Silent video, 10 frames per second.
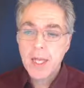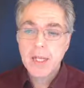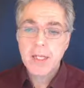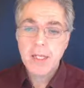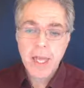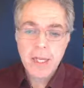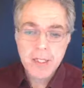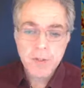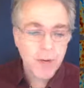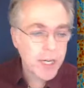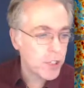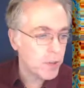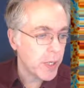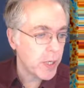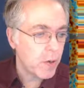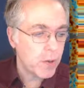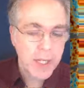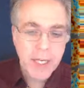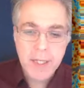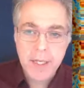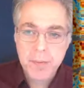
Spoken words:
And this fraction we call eta,